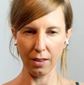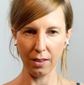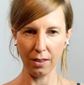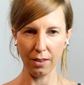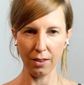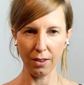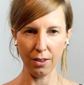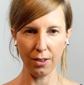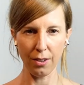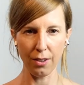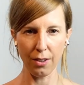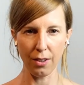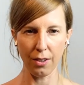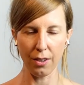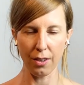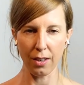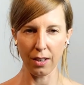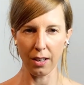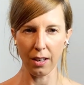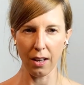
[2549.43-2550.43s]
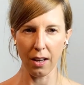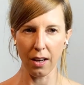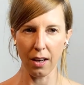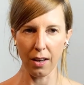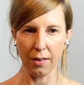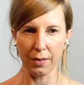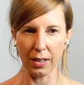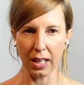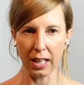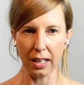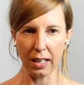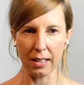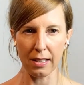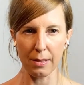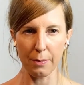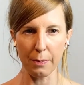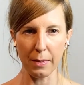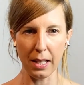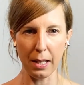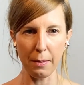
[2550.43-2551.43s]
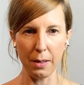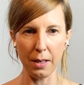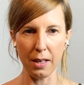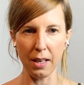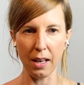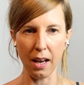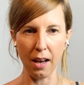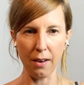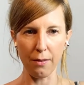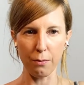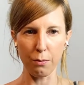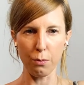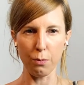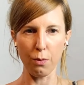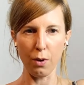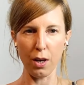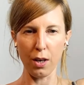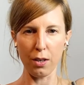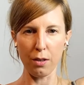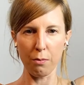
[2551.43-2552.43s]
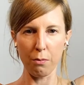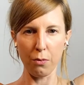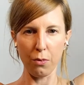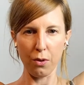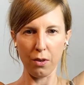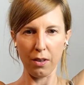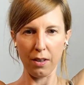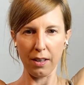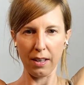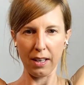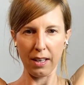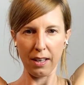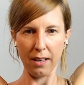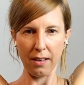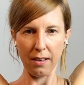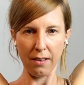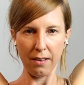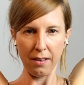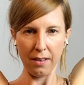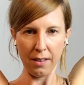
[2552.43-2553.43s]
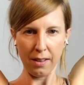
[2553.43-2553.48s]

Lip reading: Good, lovely. Let's maybe have one more here.